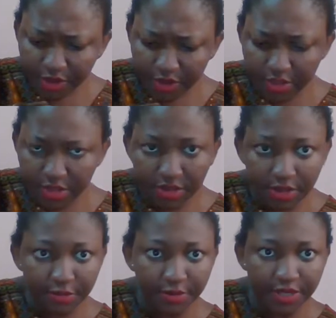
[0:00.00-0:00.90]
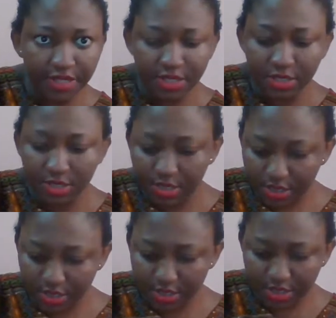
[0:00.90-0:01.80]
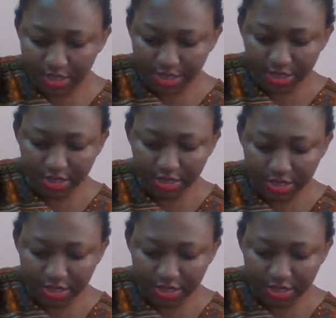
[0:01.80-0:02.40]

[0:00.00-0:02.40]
suffering injustice,